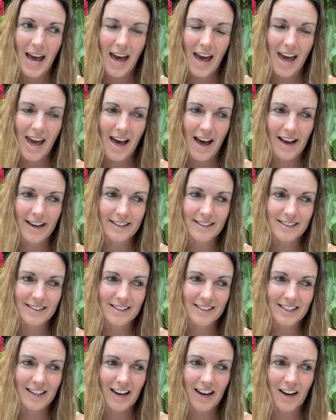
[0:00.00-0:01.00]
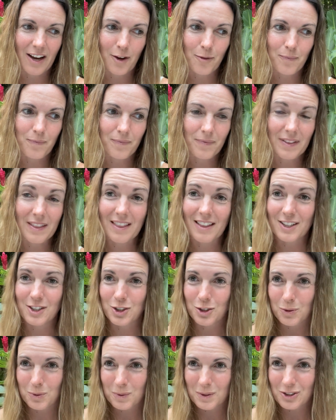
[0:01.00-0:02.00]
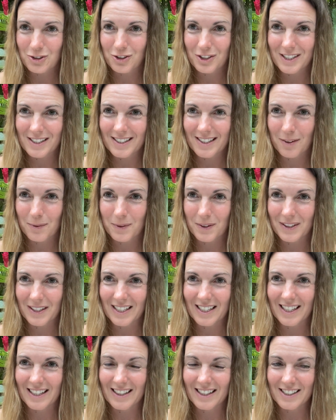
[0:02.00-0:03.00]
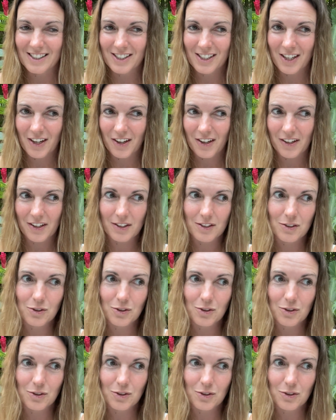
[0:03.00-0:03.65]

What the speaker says: And the 2 retreats that we're leading this year